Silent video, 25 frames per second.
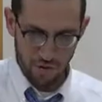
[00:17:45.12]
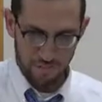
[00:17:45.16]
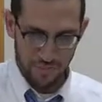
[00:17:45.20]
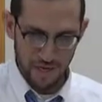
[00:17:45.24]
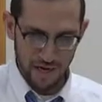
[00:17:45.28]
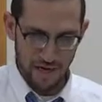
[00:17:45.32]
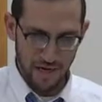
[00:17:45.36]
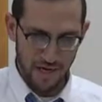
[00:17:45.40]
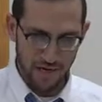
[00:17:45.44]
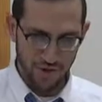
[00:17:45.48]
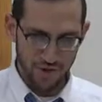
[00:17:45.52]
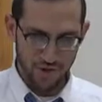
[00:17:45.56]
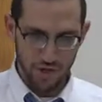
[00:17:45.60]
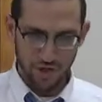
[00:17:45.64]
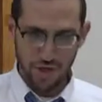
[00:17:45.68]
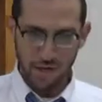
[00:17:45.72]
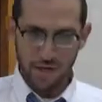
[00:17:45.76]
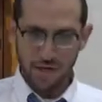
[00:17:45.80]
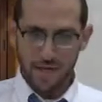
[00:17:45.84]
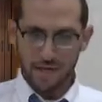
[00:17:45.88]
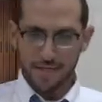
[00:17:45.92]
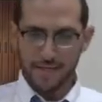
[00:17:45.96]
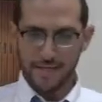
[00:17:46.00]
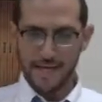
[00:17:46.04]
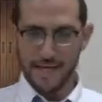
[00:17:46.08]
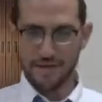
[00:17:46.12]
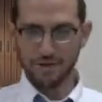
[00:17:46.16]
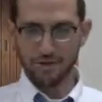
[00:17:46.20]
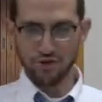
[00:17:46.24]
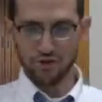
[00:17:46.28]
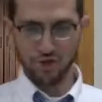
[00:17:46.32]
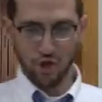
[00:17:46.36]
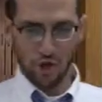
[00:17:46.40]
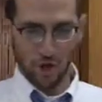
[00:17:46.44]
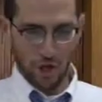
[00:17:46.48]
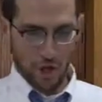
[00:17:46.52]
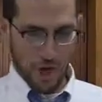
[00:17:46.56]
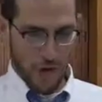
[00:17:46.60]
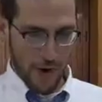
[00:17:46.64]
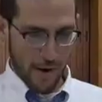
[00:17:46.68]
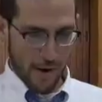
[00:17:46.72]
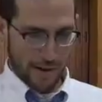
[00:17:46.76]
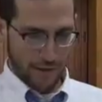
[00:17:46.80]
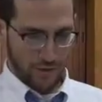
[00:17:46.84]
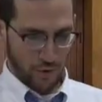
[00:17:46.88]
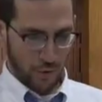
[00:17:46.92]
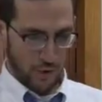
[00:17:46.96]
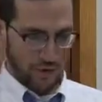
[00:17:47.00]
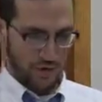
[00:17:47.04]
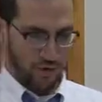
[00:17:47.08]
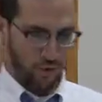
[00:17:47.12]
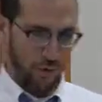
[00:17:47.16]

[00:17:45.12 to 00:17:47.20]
the page. Says the Shulchan Aruch source.